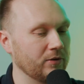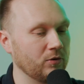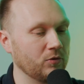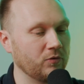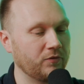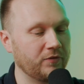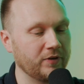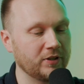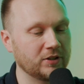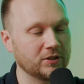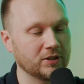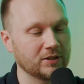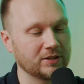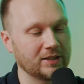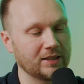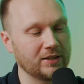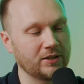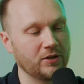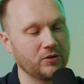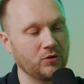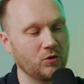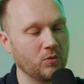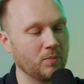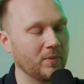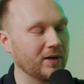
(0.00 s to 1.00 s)
features and
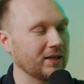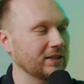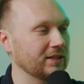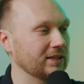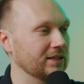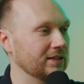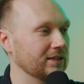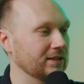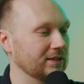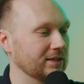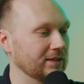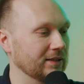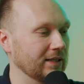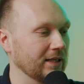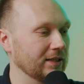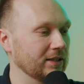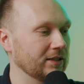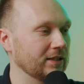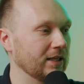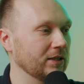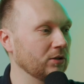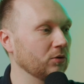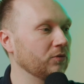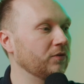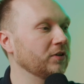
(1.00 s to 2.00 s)
the new market,
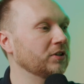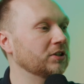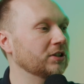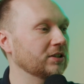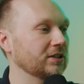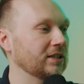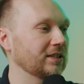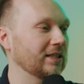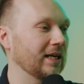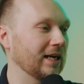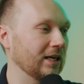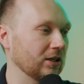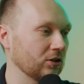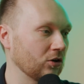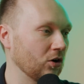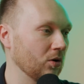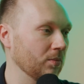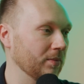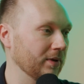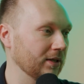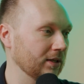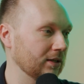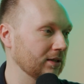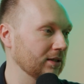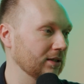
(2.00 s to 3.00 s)
the new features that are
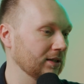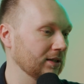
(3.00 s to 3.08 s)
coming